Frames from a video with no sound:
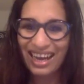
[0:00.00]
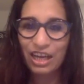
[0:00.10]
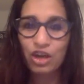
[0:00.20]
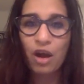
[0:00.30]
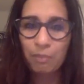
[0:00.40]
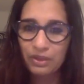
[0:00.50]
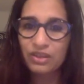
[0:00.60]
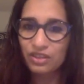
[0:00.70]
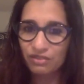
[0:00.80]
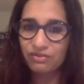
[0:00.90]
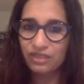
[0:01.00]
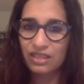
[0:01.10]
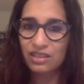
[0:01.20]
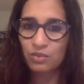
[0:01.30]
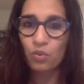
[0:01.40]
component of
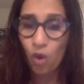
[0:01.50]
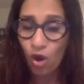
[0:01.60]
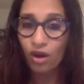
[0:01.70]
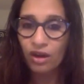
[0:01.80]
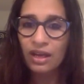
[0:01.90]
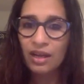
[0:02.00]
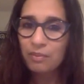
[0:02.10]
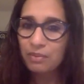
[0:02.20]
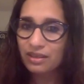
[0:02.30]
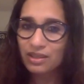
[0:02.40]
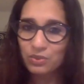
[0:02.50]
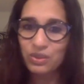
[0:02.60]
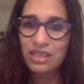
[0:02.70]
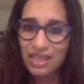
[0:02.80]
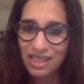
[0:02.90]
this war, because
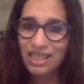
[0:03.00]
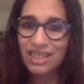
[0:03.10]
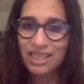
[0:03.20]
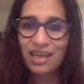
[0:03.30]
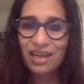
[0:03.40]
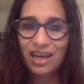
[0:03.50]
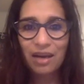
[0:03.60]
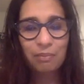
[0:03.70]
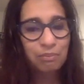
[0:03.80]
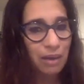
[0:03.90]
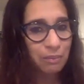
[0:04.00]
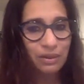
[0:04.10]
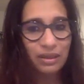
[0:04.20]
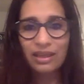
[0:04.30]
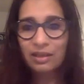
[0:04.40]
we need
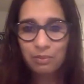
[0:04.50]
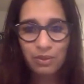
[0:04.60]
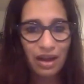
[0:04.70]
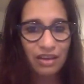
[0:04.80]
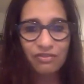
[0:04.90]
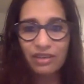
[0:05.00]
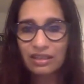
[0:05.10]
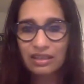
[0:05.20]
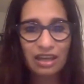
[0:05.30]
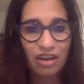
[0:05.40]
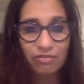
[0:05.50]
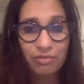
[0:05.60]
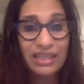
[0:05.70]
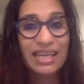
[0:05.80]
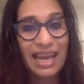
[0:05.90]
public, private,
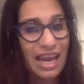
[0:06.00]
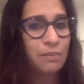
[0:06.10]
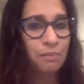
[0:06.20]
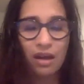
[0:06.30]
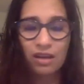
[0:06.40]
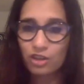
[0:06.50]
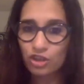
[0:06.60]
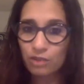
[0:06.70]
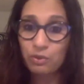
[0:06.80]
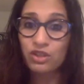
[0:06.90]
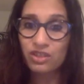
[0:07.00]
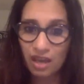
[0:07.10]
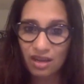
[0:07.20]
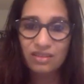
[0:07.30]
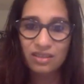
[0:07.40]
government, and partnership with
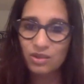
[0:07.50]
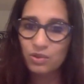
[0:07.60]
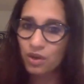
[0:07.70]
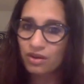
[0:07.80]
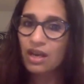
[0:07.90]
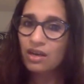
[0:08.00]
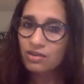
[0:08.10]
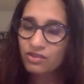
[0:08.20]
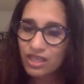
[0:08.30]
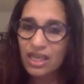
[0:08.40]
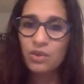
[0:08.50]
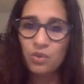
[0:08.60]
scientists who are really